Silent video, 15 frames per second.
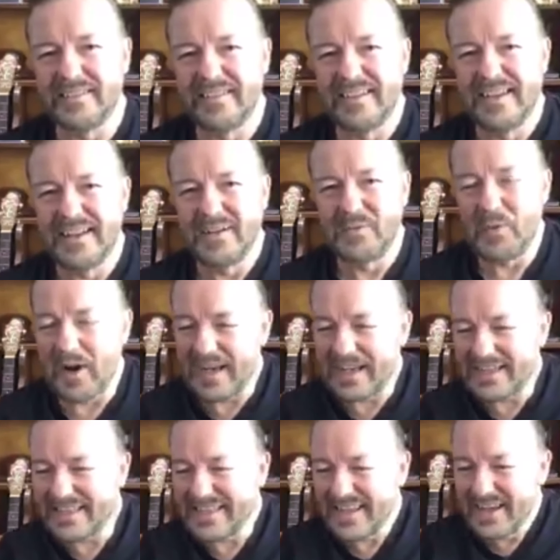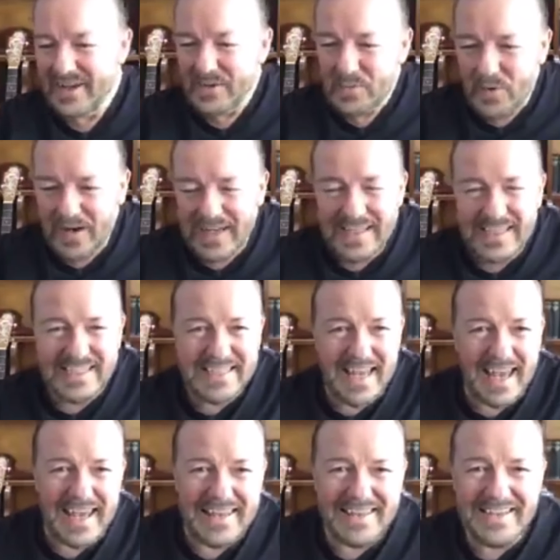Why is why is setting
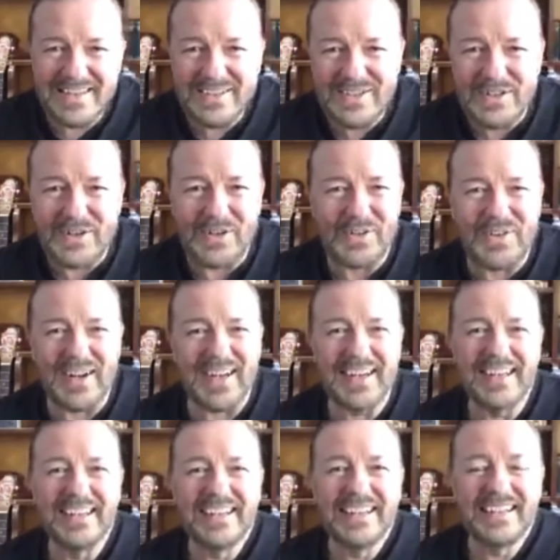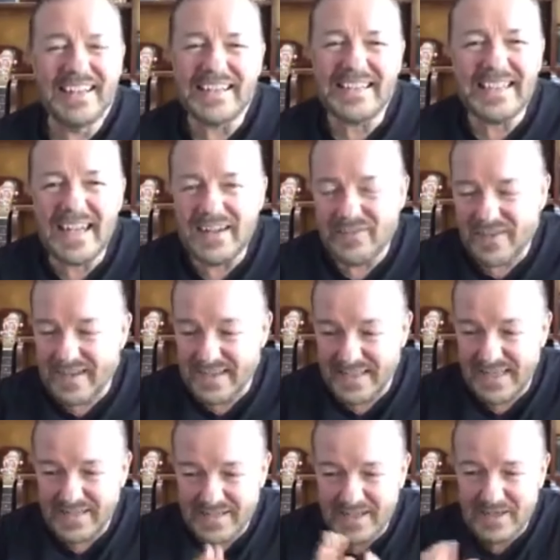the story? Let's see if this, this
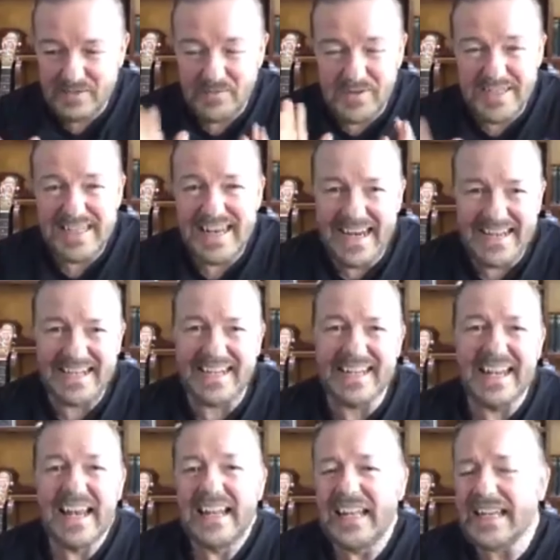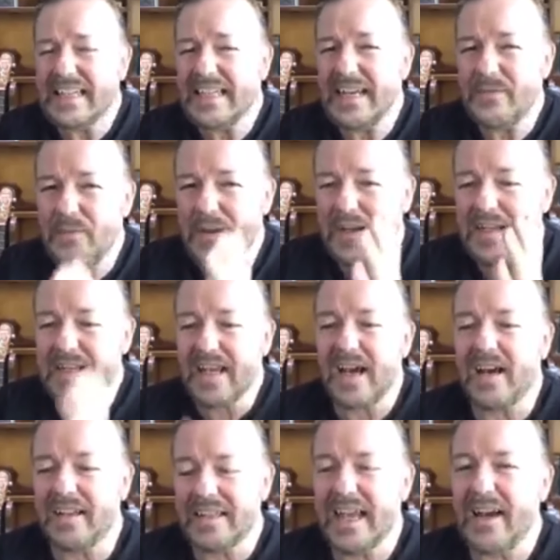is, was needed. Let's see if we could cut
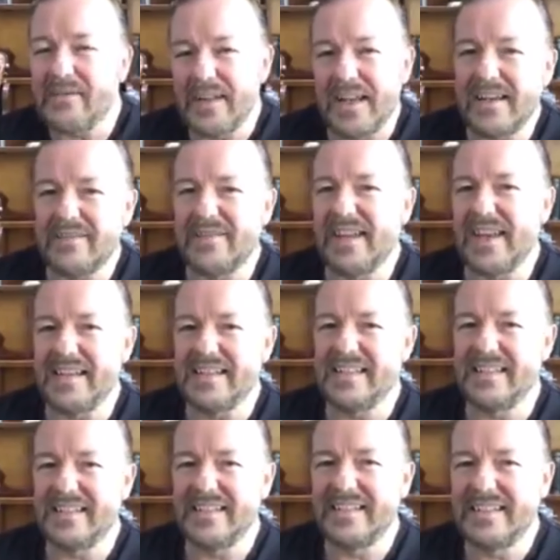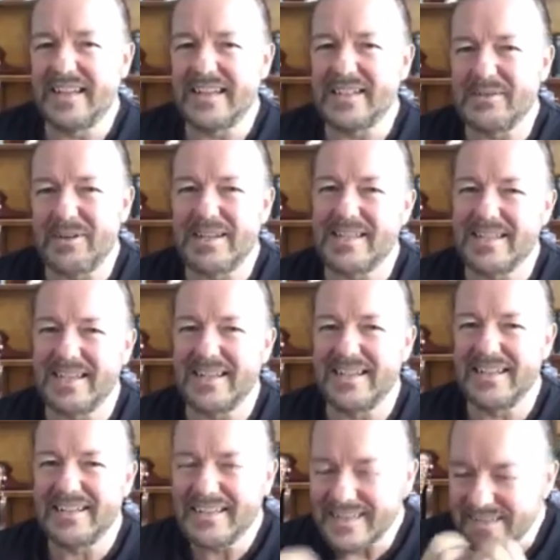down any of this, this question,
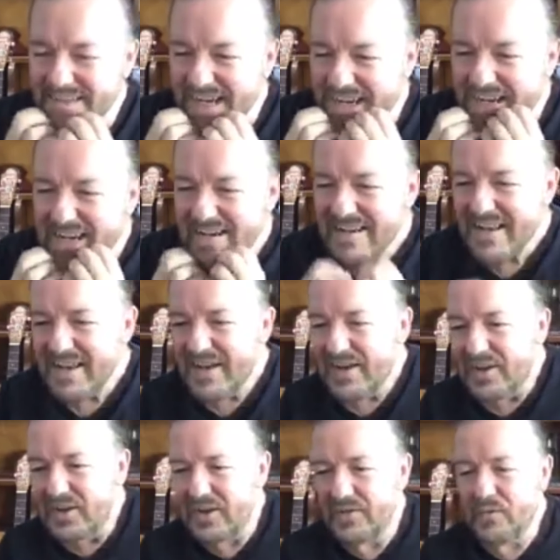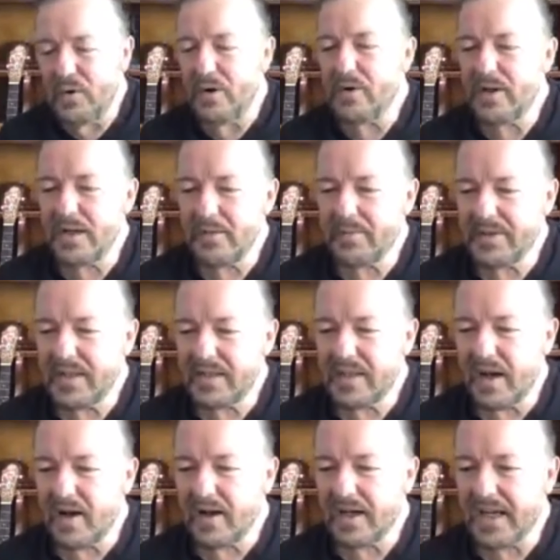okay? You've woken up in a
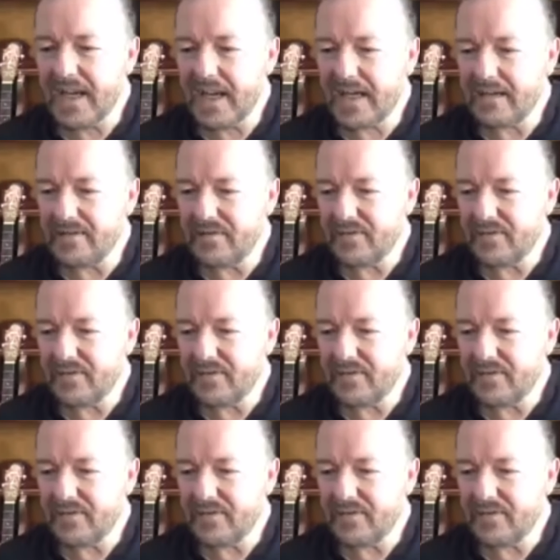dark cave.